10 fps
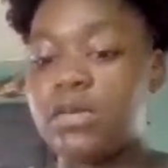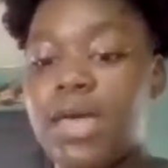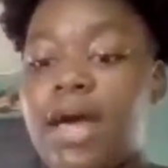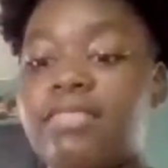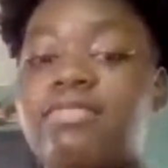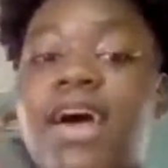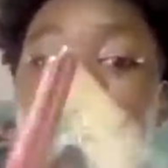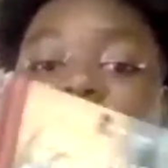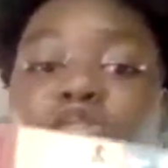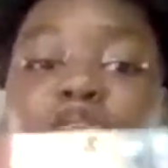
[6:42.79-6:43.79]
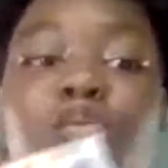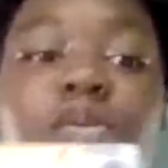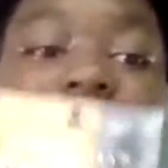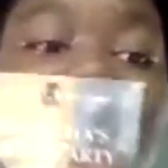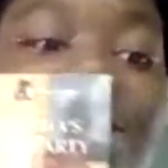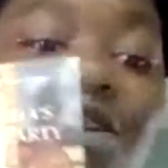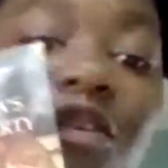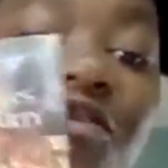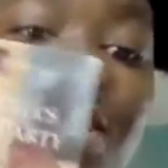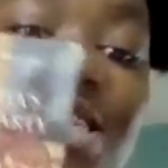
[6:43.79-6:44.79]
So yeah, that is a cute, nice
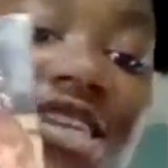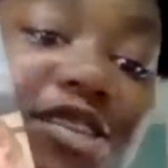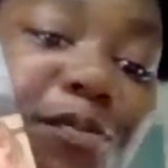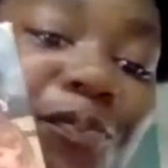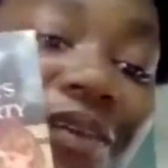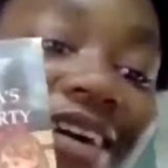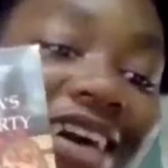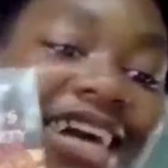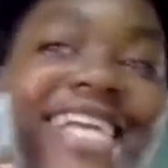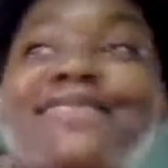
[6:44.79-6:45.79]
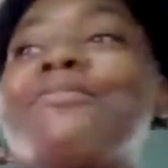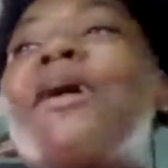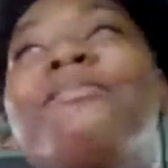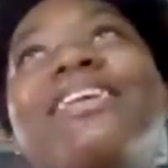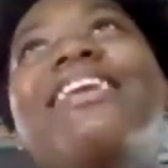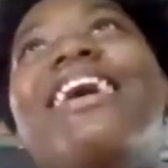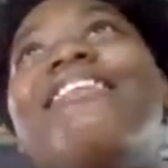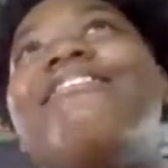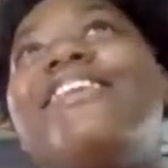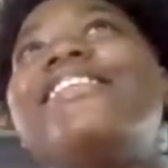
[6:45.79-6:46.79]
little vintage book. It's probably
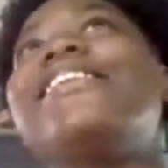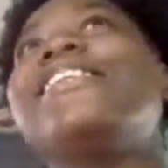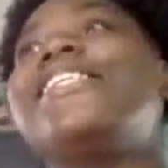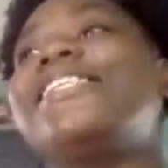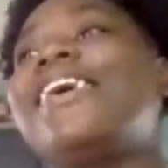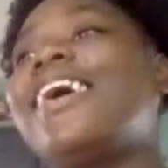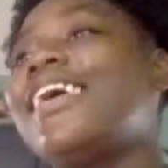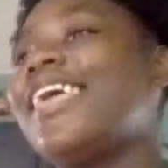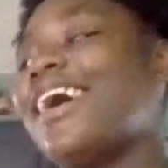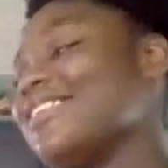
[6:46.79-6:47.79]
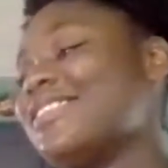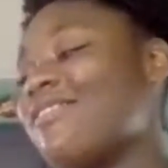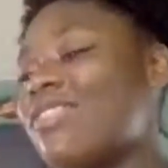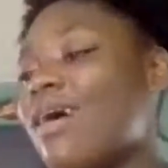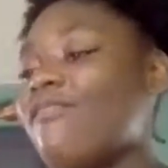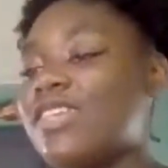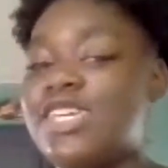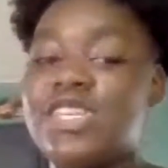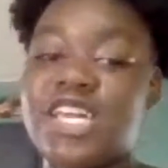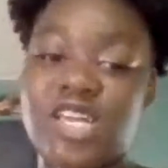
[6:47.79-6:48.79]
not vintage. Yeah, it's definitely not
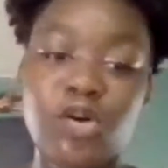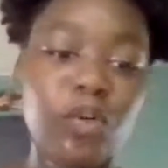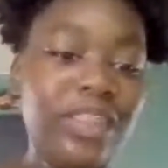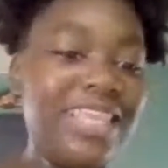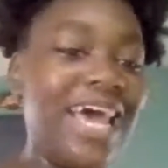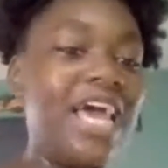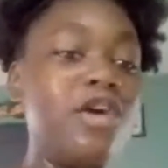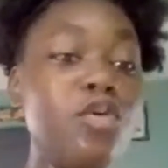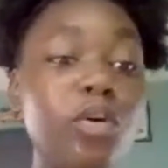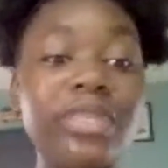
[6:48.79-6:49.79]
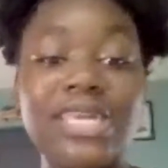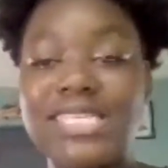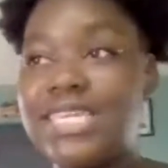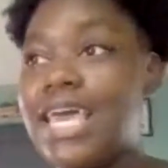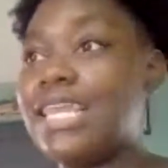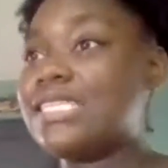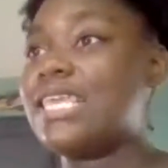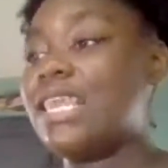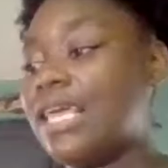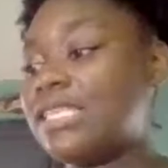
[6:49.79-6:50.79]
vintage. I googled it today
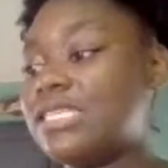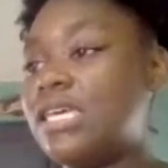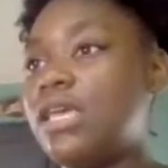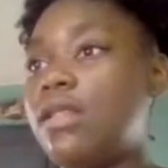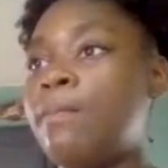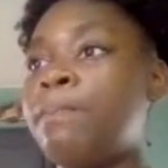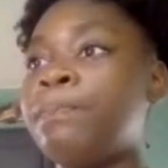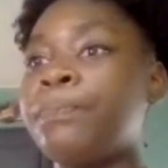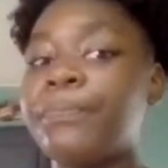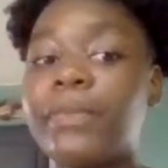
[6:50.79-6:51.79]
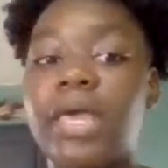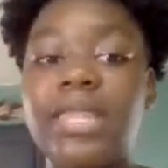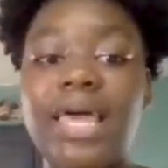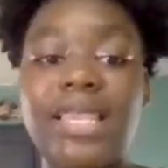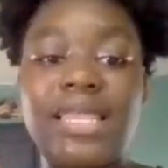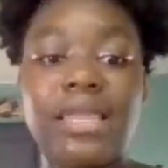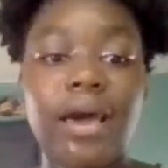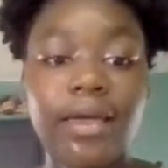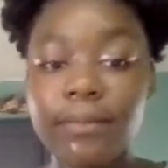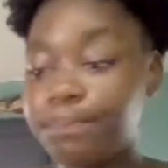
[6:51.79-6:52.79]
and it said
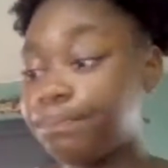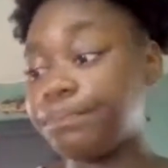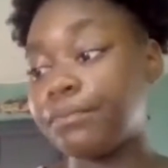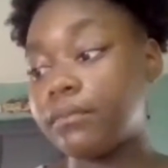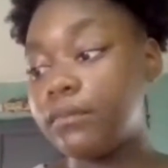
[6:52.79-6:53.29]
1999.